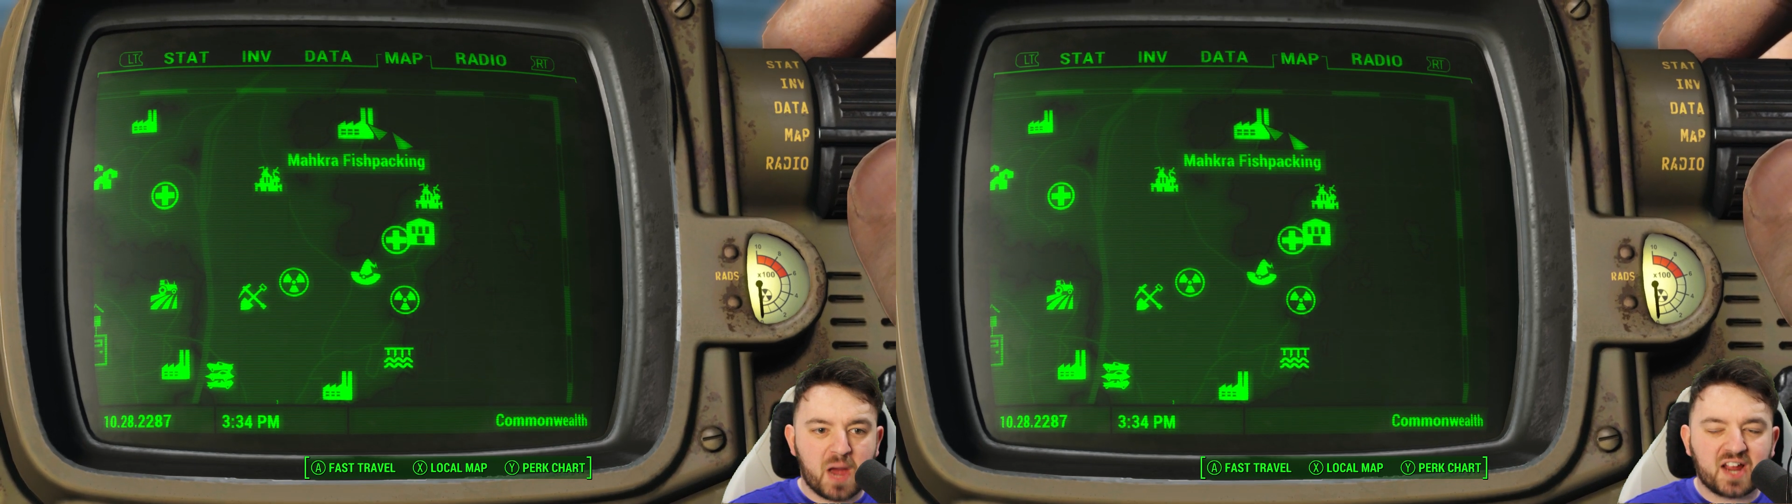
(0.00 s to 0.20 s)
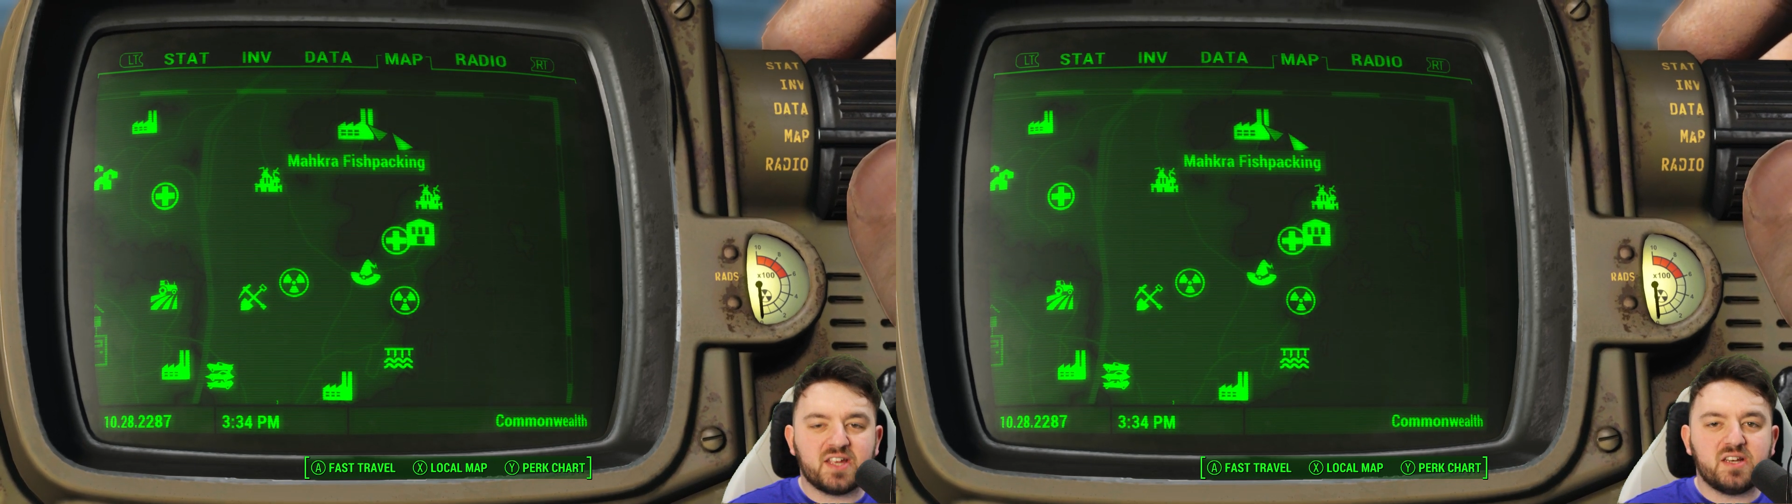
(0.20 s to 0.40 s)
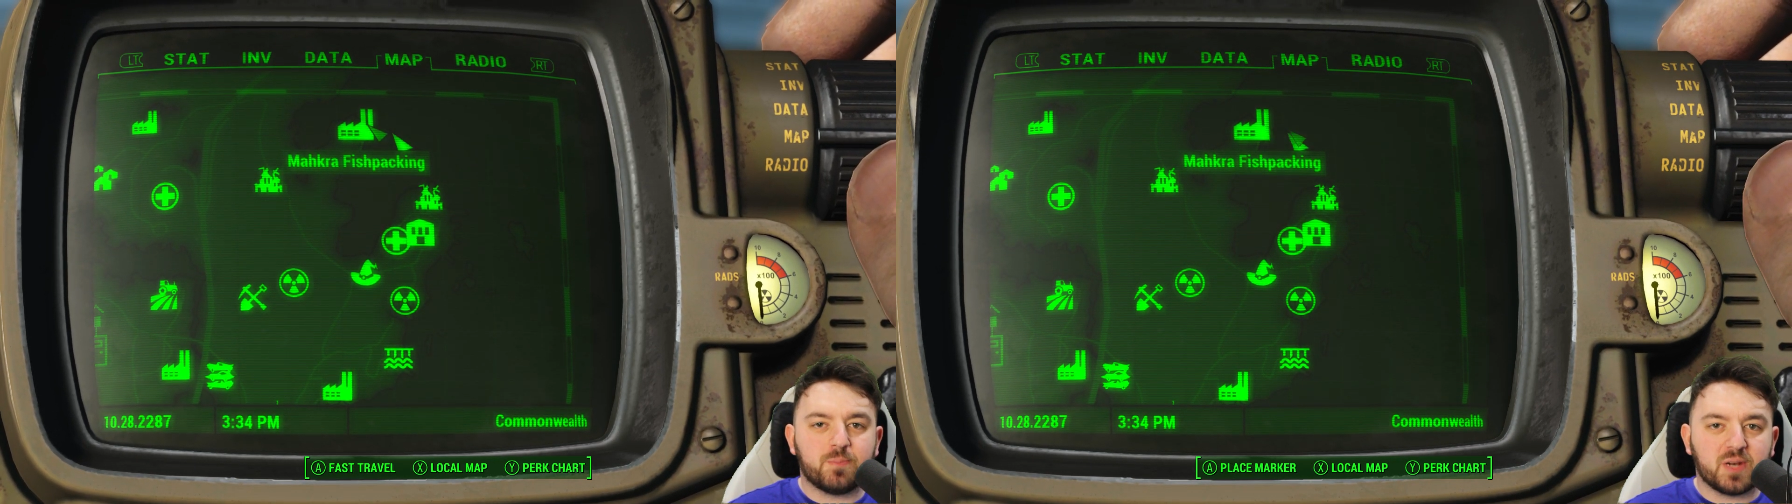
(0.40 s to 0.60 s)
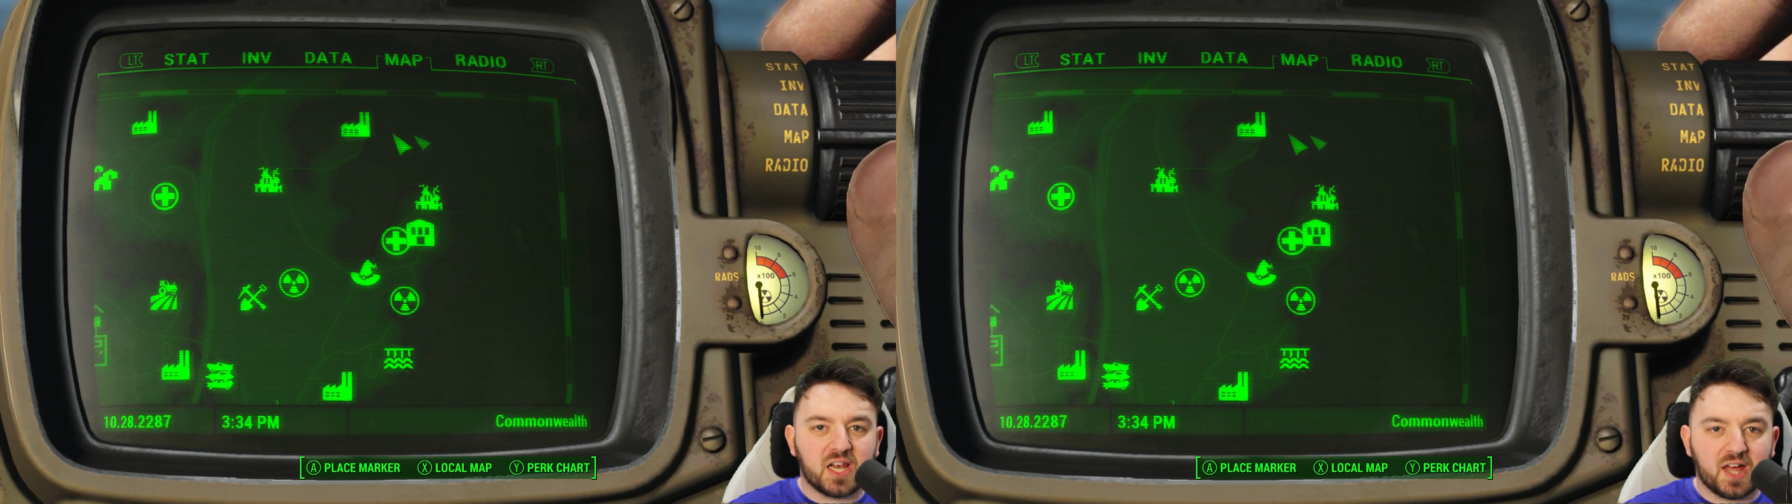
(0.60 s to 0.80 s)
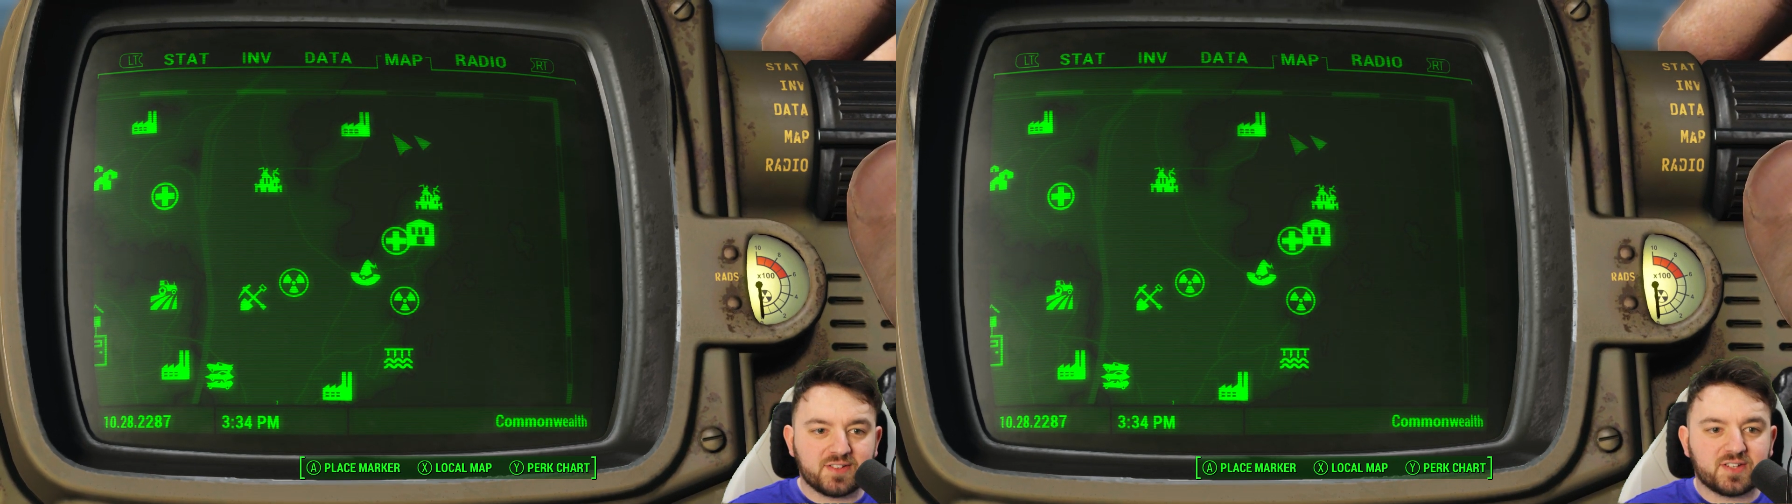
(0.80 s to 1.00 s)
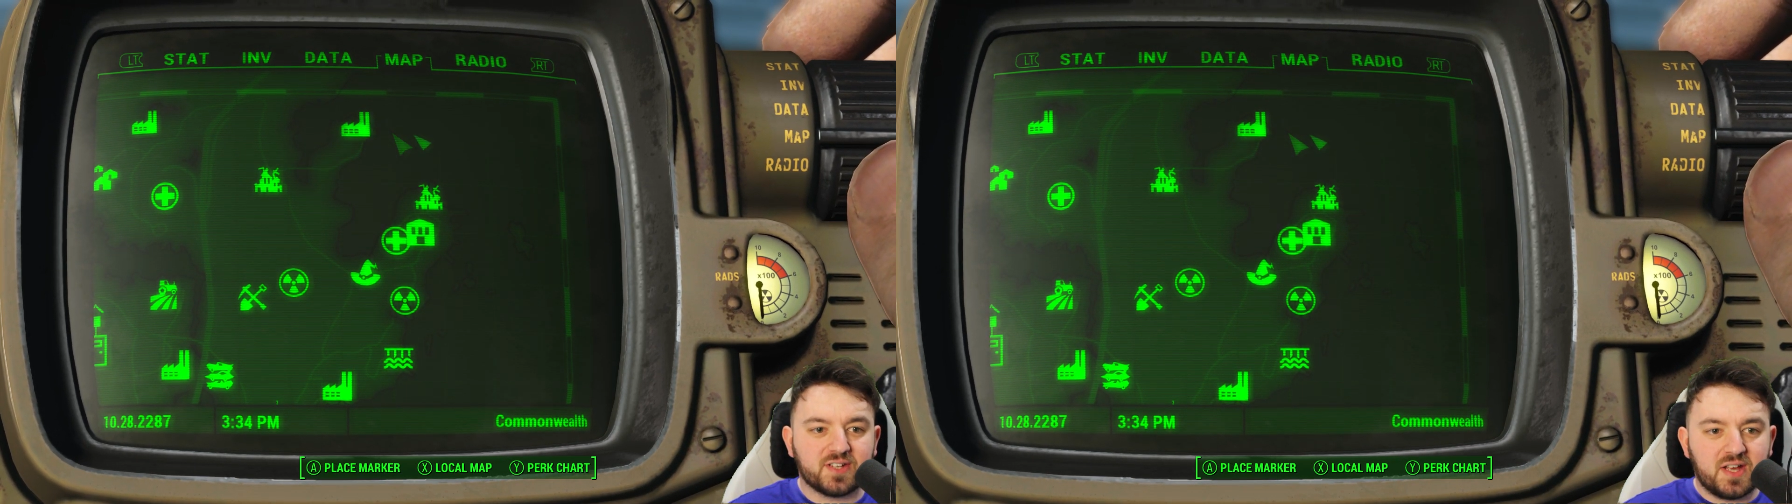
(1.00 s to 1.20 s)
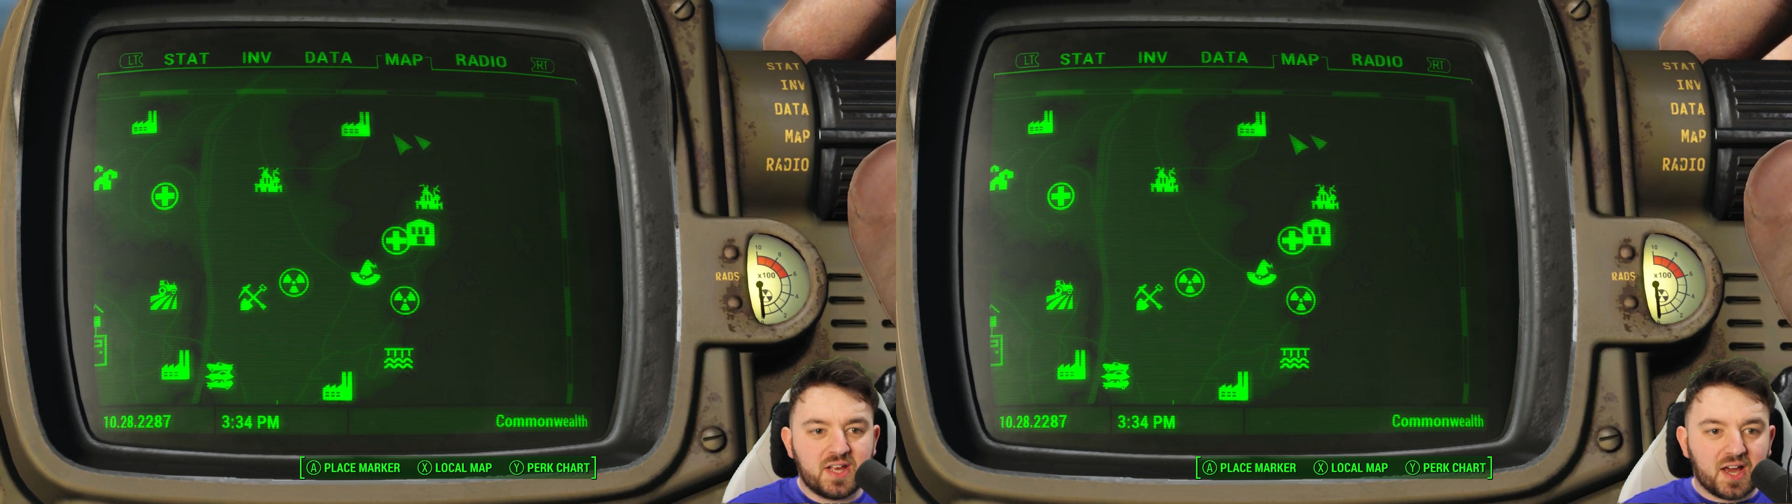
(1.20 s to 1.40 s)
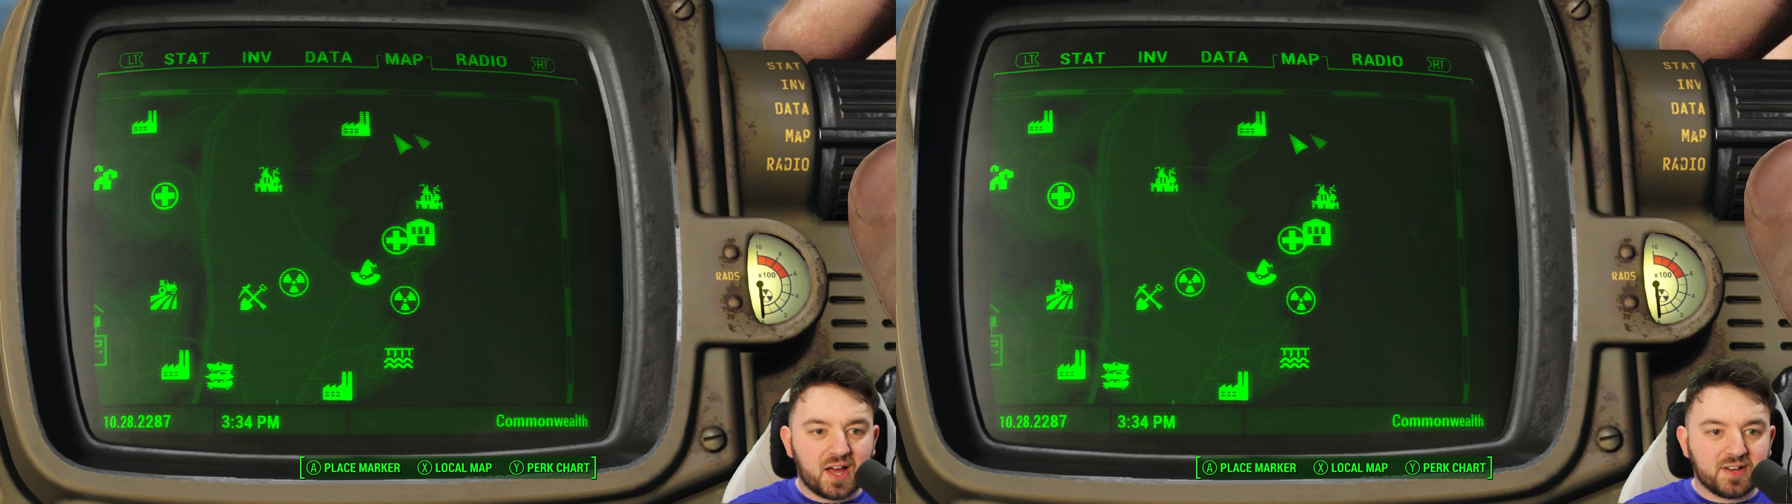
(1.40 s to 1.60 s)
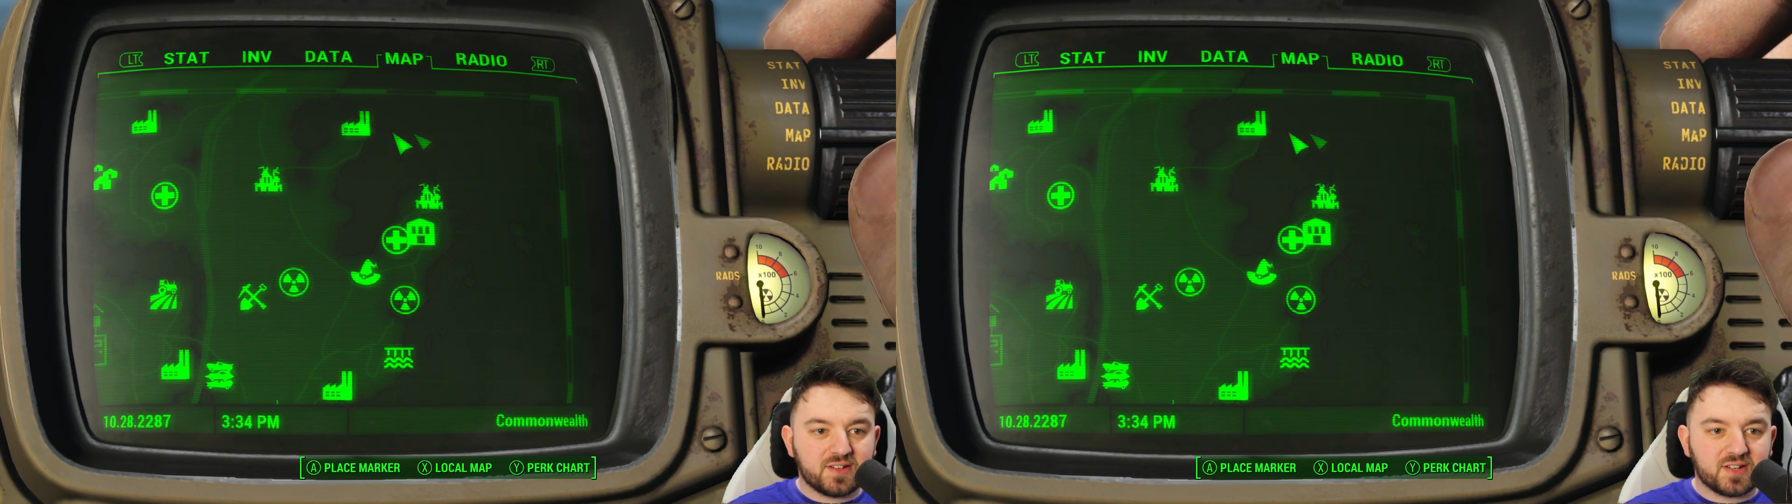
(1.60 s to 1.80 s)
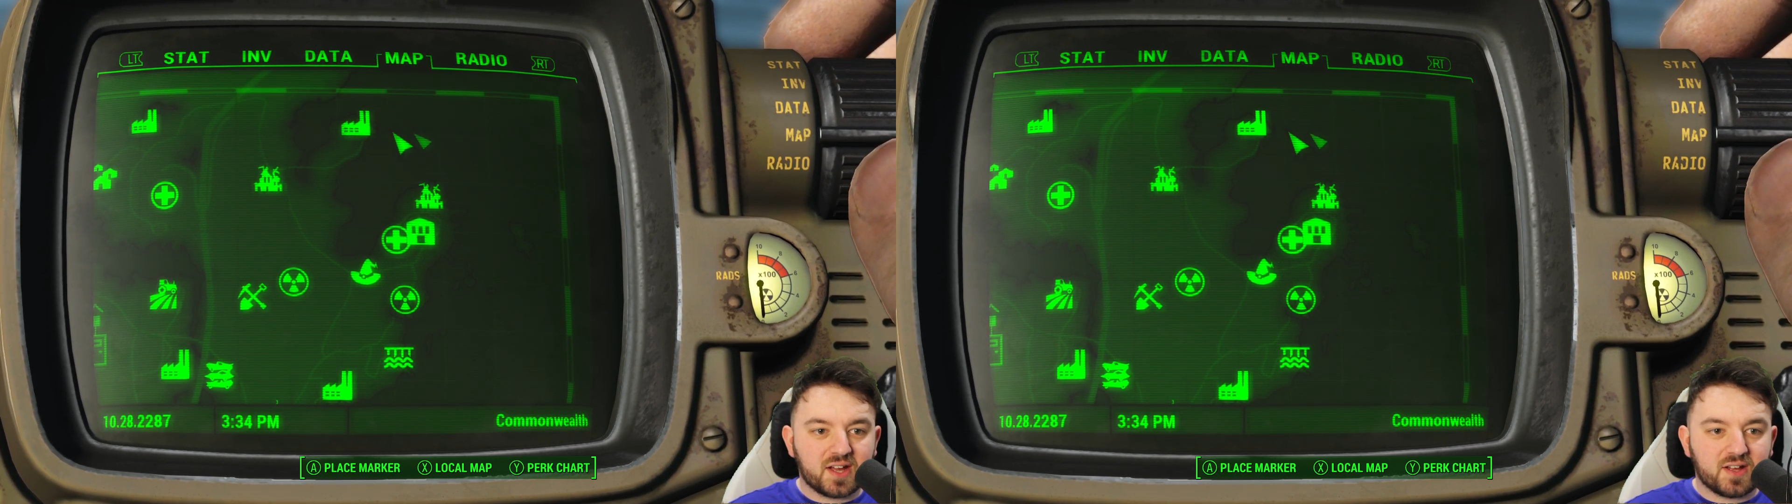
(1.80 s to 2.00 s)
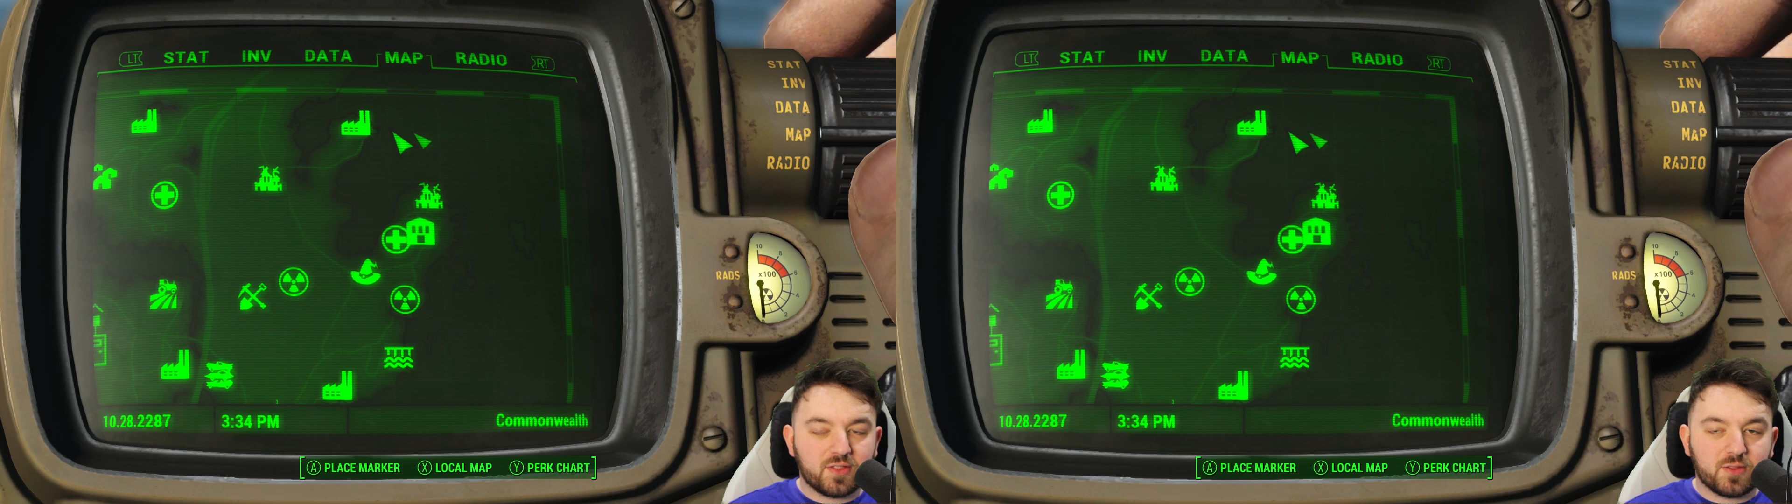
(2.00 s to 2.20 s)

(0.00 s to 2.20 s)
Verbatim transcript: Packing Plant, and the